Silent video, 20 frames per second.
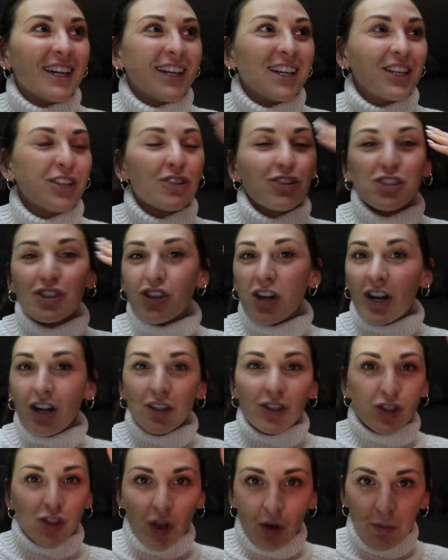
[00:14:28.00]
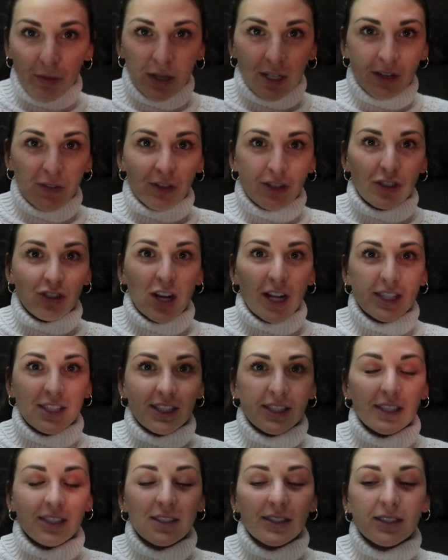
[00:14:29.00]
you're just trying on so many different
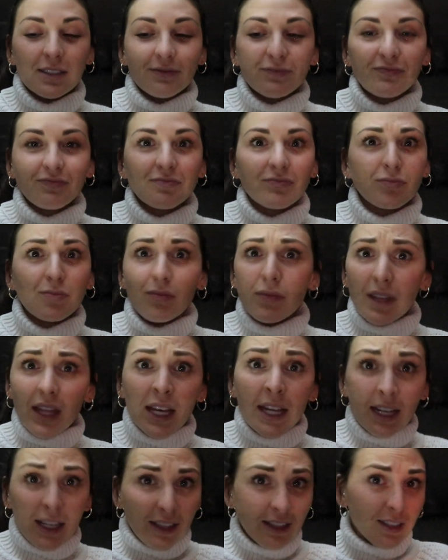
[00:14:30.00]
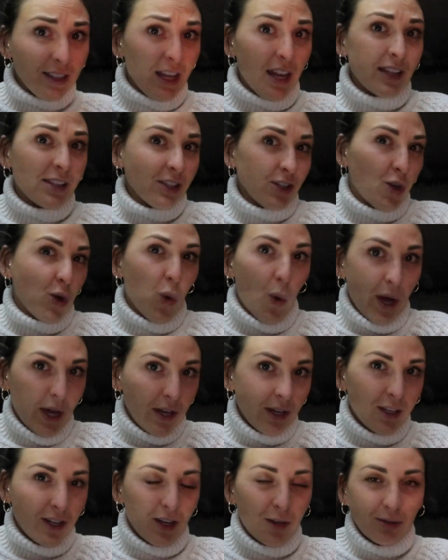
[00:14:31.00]
dresses and it, it's a quick,
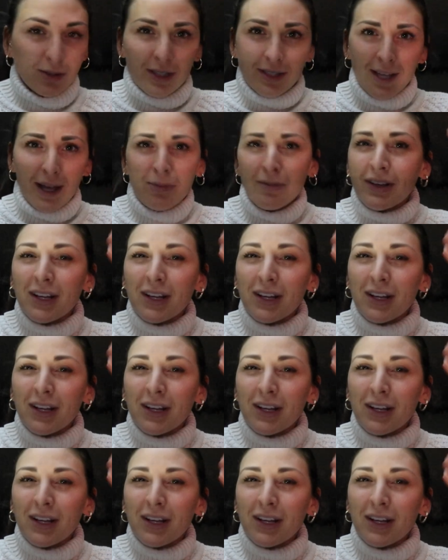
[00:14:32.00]
you know, it's a time.